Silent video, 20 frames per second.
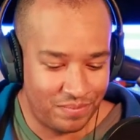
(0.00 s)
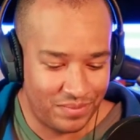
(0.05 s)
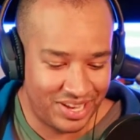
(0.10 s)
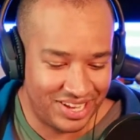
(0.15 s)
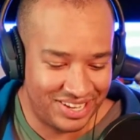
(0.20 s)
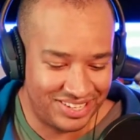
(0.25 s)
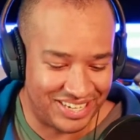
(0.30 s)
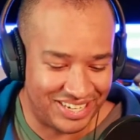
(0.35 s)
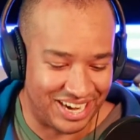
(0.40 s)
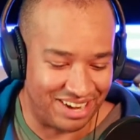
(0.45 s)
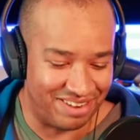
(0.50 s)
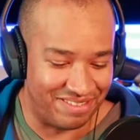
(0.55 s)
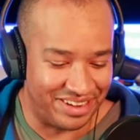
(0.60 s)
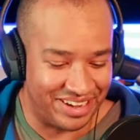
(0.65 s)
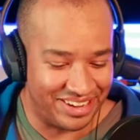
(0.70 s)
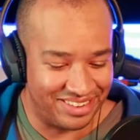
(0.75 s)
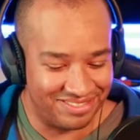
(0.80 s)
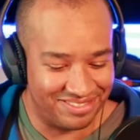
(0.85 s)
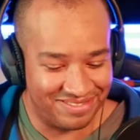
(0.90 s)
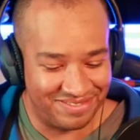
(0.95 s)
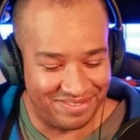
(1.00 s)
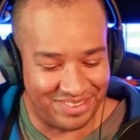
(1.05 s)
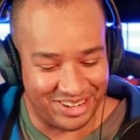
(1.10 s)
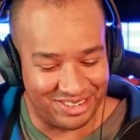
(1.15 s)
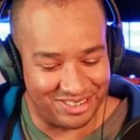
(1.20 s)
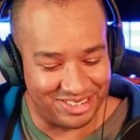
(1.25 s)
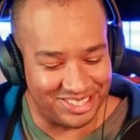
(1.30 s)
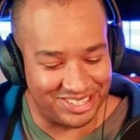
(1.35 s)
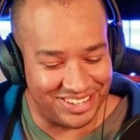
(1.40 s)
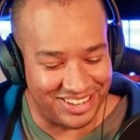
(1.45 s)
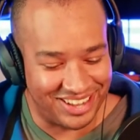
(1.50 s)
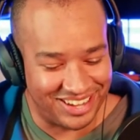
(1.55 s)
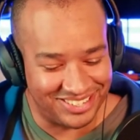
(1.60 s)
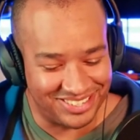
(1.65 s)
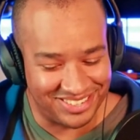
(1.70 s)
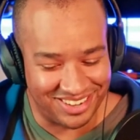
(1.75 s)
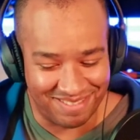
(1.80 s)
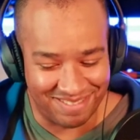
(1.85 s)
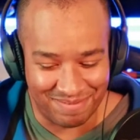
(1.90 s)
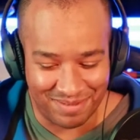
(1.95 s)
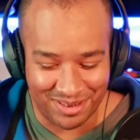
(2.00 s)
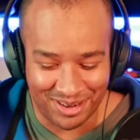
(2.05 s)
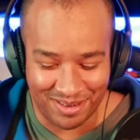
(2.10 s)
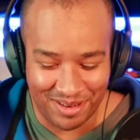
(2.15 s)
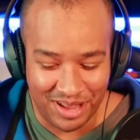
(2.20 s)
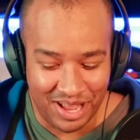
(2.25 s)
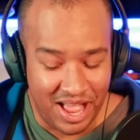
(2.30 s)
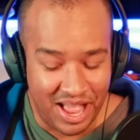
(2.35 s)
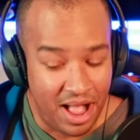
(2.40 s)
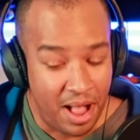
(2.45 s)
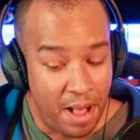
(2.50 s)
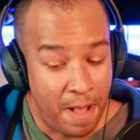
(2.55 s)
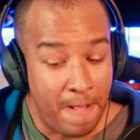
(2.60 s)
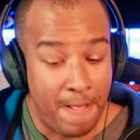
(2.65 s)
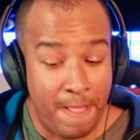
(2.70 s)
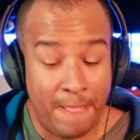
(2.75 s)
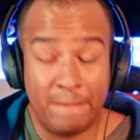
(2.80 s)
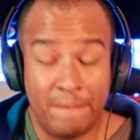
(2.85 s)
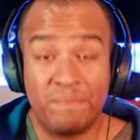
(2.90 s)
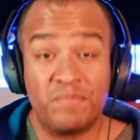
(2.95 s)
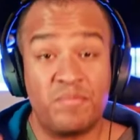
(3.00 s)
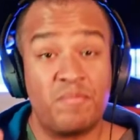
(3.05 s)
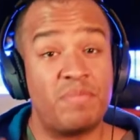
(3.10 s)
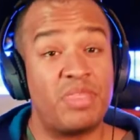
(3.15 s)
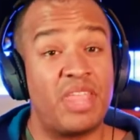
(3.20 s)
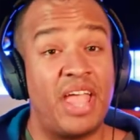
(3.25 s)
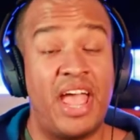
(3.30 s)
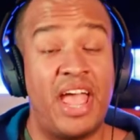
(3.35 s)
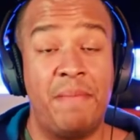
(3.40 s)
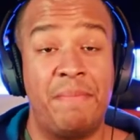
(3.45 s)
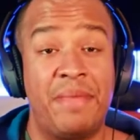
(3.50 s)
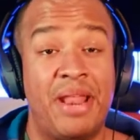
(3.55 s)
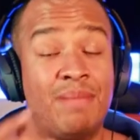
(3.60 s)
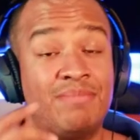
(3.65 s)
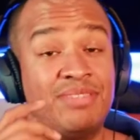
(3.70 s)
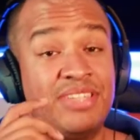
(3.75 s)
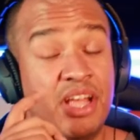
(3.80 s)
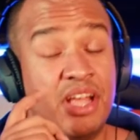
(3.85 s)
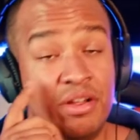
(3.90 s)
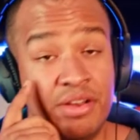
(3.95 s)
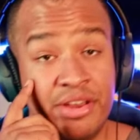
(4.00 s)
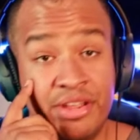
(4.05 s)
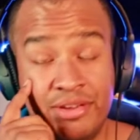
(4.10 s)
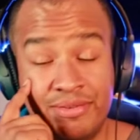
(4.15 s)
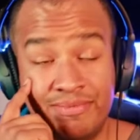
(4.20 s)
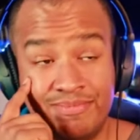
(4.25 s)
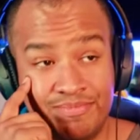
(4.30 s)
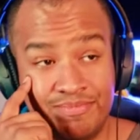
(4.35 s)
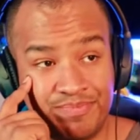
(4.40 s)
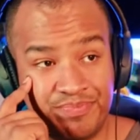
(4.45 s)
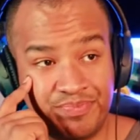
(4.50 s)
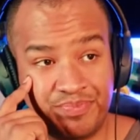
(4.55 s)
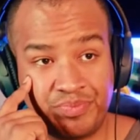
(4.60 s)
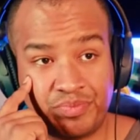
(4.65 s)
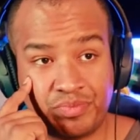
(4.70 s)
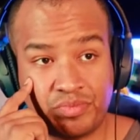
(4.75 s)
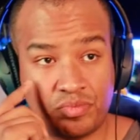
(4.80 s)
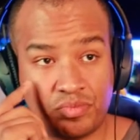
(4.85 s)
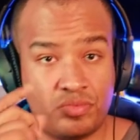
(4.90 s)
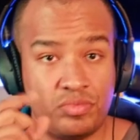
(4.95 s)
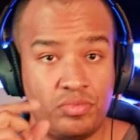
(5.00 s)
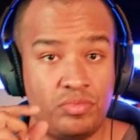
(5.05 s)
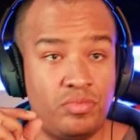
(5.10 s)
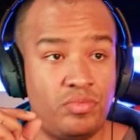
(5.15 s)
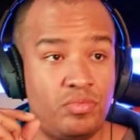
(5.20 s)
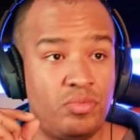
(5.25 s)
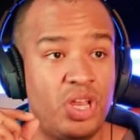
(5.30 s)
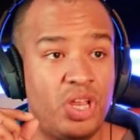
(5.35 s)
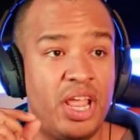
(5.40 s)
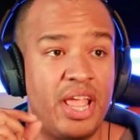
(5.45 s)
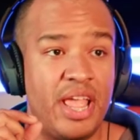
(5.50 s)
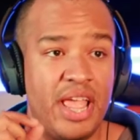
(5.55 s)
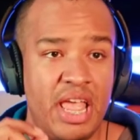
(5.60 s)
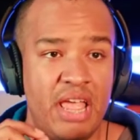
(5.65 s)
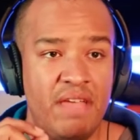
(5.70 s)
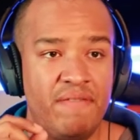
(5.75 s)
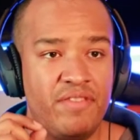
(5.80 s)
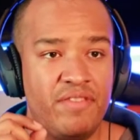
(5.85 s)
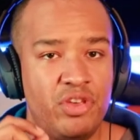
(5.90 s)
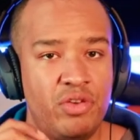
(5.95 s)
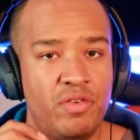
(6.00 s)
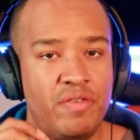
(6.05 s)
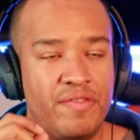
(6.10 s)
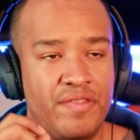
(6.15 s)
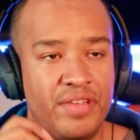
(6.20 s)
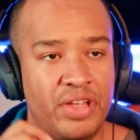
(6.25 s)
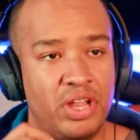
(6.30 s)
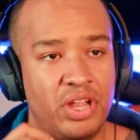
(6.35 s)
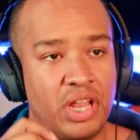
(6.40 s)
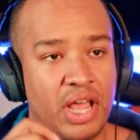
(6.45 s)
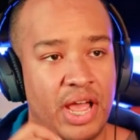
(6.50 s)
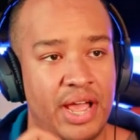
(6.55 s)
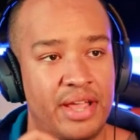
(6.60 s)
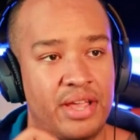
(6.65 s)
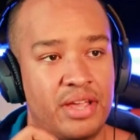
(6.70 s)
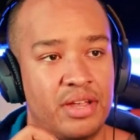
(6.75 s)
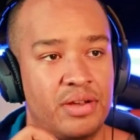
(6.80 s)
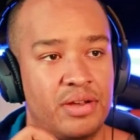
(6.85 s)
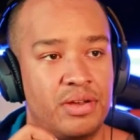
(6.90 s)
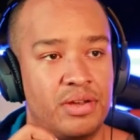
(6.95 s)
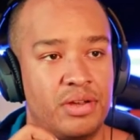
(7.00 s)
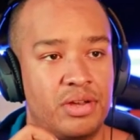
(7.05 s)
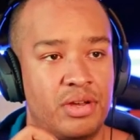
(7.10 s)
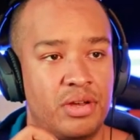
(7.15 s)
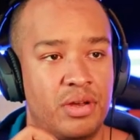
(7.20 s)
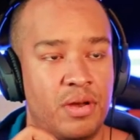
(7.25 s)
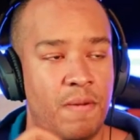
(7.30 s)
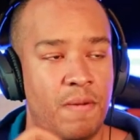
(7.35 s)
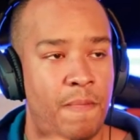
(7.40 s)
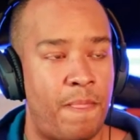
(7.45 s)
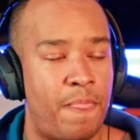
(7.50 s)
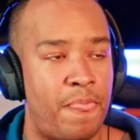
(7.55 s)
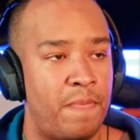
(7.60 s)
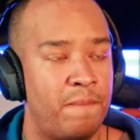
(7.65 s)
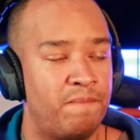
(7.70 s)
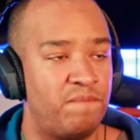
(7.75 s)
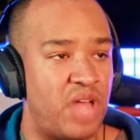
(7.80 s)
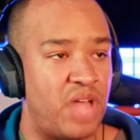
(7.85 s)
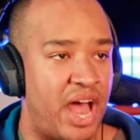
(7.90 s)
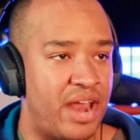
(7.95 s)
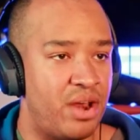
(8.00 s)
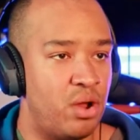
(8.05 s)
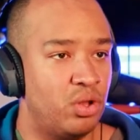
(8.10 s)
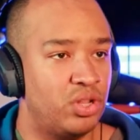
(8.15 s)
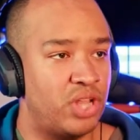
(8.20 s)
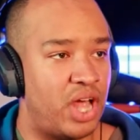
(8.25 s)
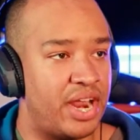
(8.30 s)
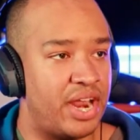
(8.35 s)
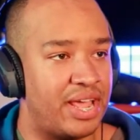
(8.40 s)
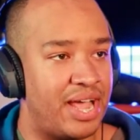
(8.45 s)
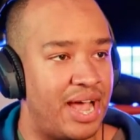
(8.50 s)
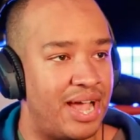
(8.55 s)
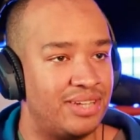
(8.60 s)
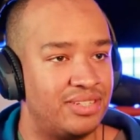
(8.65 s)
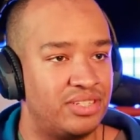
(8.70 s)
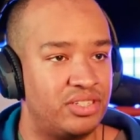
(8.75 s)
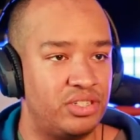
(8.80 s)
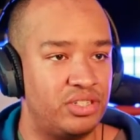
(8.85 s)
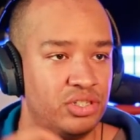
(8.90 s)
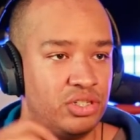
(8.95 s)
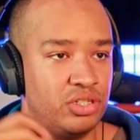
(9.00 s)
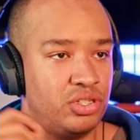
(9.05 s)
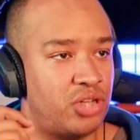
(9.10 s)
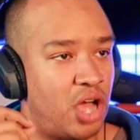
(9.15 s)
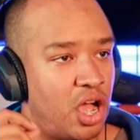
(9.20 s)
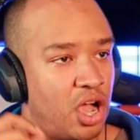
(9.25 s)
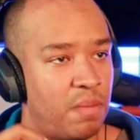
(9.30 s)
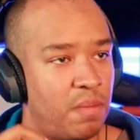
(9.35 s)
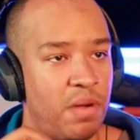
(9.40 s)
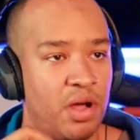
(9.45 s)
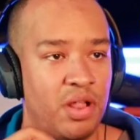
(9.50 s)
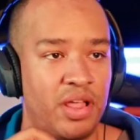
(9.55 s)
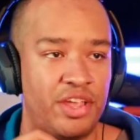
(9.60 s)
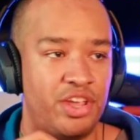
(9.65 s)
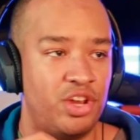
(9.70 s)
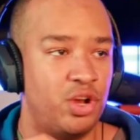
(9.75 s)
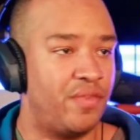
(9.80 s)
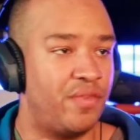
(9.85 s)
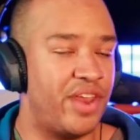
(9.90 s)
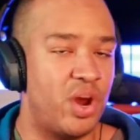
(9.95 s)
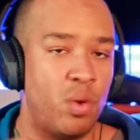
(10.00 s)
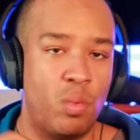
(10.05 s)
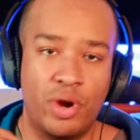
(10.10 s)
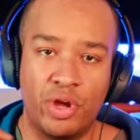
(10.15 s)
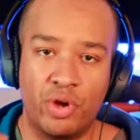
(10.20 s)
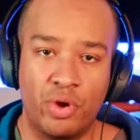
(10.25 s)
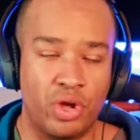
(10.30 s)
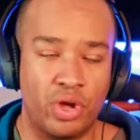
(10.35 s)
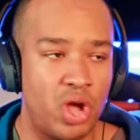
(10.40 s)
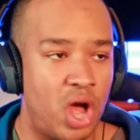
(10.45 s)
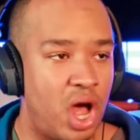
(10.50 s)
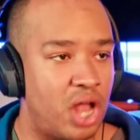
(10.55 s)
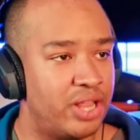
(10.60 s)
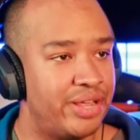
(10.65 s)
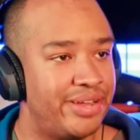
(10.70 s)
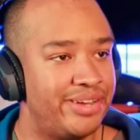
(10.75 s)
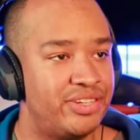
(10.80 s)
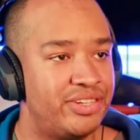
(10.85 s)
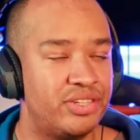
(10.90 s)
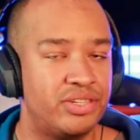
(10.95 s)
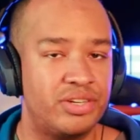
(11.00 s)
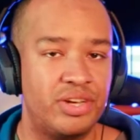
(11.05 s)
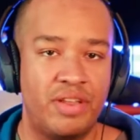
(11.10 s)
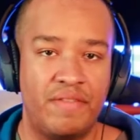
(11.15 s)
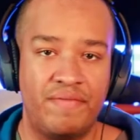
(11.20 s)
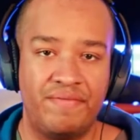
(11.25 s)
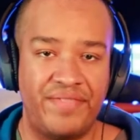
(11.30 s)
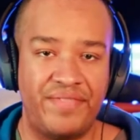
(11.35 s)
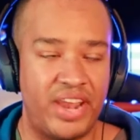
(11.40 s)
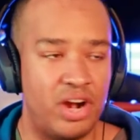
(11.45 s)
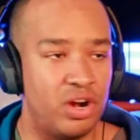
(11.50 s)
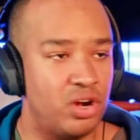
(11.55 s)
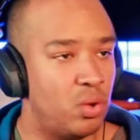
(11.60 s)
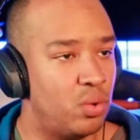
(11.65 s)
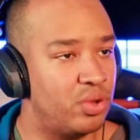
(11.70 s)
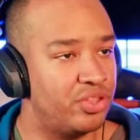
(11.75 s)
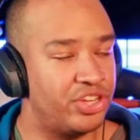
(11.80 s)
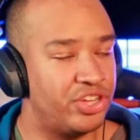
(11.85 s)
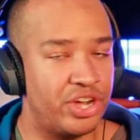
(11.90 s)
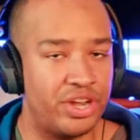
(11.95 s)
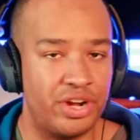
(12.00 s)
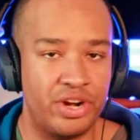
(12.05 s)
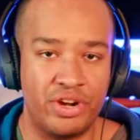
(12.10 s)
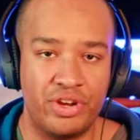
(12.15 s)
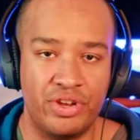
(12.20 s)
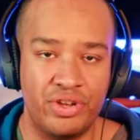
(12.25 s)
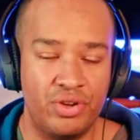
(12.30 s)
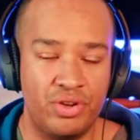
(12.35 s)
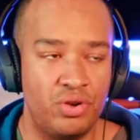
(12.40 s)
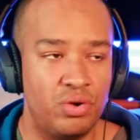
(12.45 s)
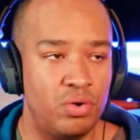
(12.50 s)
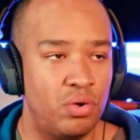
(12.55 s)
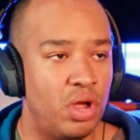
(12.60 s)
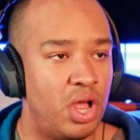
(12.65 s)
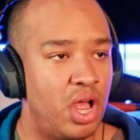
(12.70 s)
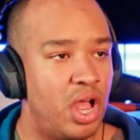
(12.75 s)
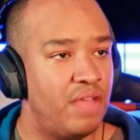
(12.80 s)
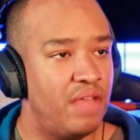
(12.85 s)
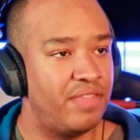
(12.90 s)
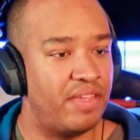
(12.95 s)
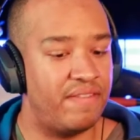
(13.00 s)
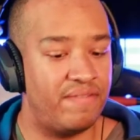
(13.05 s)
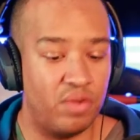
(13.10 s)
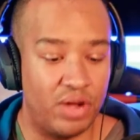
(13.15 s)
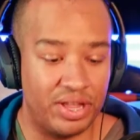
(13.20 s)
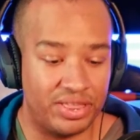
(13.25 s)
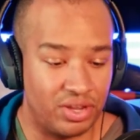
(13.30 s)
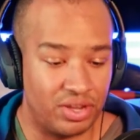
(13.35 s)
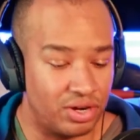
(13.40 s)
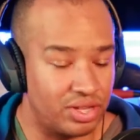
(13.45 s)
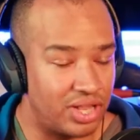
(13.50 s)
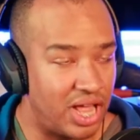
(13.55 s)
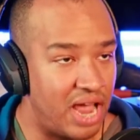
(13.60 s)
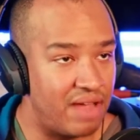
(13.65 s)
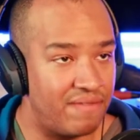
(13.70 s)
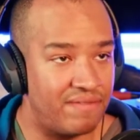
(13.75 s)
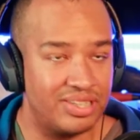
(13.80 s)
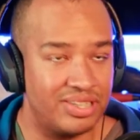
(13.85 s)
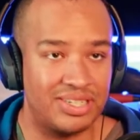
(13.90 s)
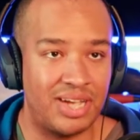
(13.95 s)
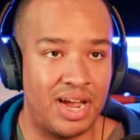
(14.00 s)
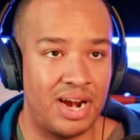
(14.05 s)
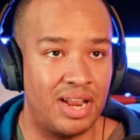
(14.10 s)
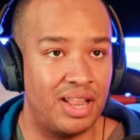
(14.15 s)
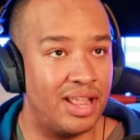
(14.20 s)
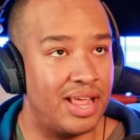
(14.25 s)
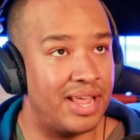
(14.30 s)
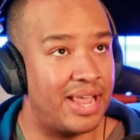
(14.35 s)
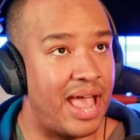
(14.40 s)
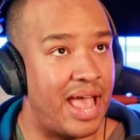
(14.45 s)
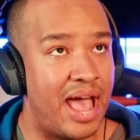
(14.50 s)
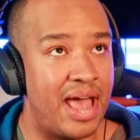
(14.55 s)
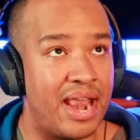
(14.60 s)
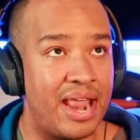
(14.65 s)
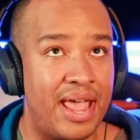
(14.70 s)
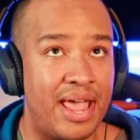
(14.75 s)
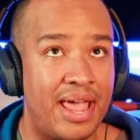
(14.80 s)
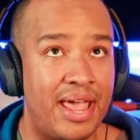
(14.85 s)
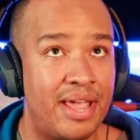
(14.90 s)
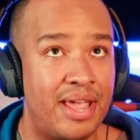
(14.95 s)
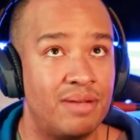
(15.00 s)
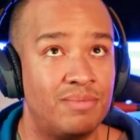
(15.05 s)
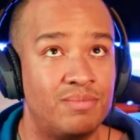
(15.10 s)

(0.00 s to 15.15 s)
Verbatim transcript: Tyreek Frederick said that's tough, bro. Hey, man, I'm telling you, if you feel like, I know a lot of guys talk about, like, you know, they don't want to go to college, they don't know what they're going to do, they feel like their life is kind of like at a